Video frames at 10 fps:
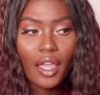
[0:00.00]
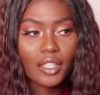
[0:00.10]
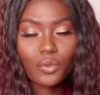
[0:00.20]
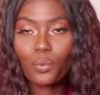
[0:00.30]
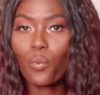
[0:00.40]

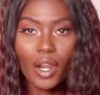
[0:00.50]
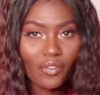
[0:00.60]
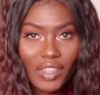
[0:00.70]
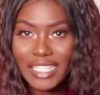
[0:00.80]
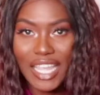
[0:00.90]
It's one of
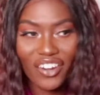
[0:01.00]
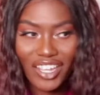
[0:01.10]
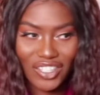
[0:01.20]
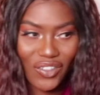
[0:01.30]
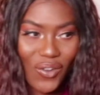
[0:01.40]
these
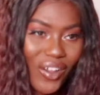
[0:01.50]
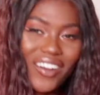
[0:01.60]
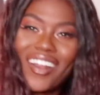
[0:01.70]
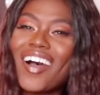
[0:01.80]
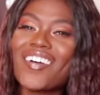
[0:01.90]
areas on the
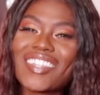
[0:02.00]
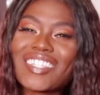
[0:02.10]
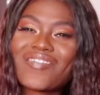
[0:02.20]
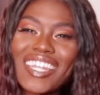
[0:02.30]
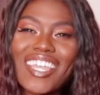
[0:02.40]
corner of this
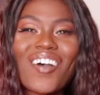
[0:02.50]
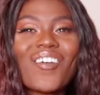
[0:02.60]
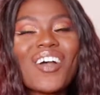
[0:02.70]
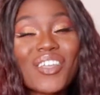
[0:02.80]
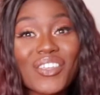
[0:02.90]
video.
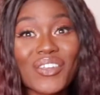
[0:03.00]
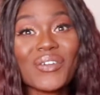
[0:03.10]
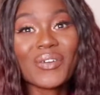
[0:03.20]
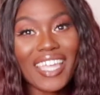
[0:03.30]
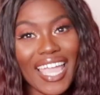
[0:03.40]

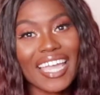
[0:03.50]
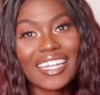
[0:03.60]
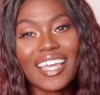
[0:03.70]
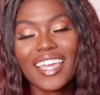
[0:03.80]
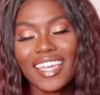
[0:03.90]
You can
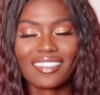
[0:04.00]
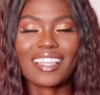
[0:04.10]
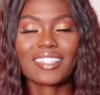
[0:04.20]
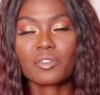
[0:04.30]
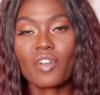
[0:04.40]
hit
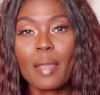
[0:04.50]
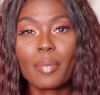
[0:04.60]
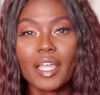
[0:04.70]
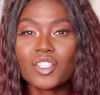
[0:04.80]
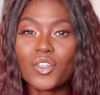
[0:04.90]
that subscribe
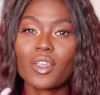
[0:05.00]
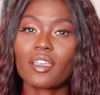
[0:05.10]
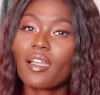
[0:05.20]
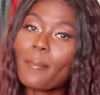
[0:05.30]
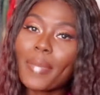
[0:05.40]
button so you can
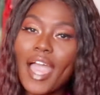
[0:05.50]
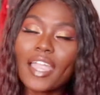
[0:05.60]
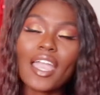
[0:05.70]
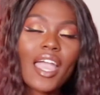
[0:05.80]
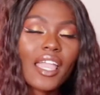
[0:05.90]
come back,
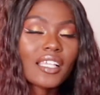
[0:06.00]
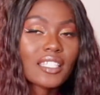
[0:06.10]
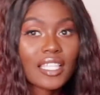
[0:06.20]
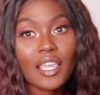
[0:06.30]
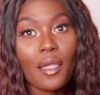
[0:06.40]

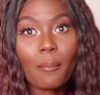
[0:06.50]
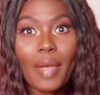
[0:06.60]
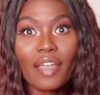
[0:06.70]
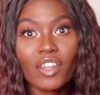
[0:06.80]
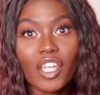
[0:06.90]
see
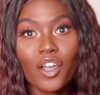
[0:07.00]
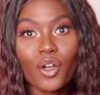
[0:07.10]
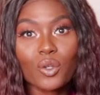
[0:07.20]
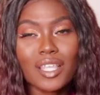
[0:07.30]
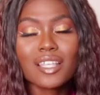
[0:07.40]
my
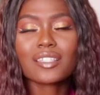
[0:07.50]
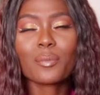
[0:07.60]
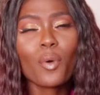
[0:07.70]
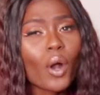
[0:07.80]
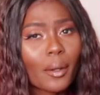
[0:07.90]
videos,
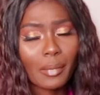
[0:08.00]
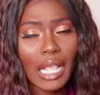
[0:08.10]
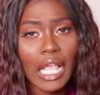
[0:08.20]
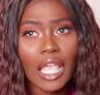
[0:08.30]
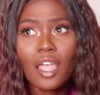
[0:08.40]
support
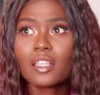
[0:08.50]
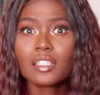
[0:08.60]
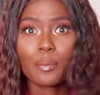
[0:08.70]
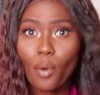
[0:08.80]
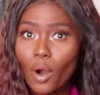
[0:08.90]
me,
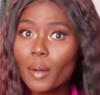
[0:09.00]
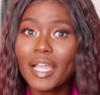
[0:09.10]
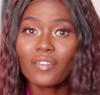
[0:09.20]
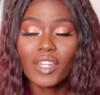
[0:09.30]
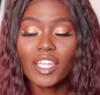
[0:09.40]
support
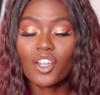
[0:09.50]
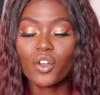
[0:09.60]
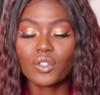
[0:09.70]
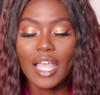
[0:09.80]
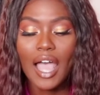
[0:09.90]
my videos.